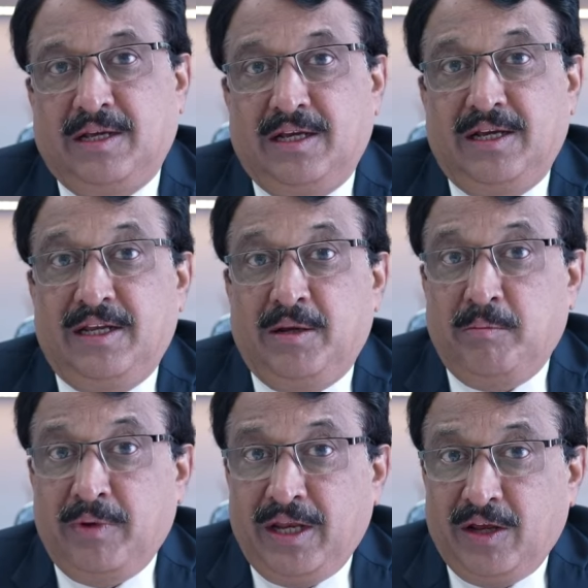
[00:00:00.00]
in a
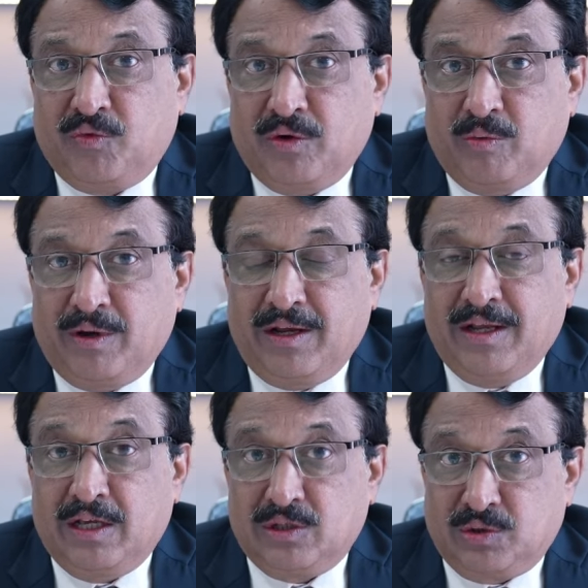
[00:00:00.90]
meaningful way
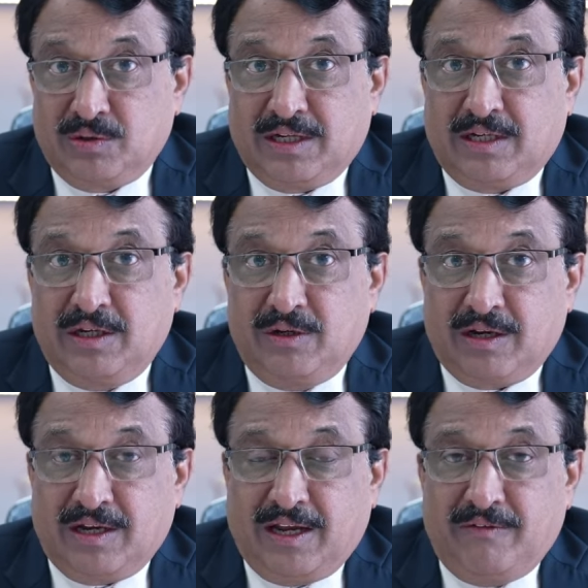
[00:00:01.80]
so that your
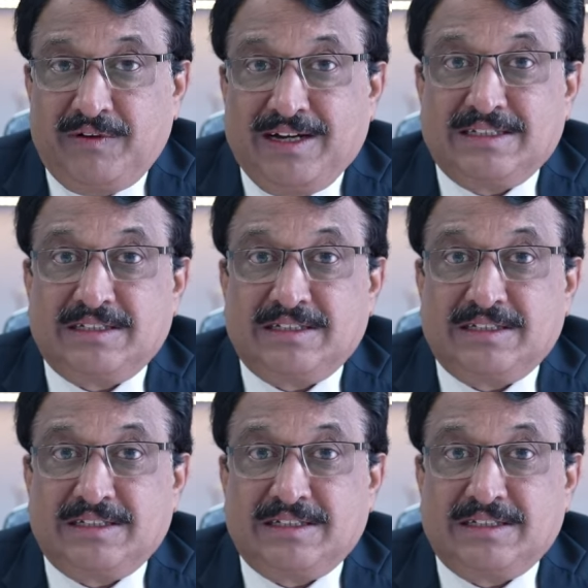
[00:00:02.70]
life gets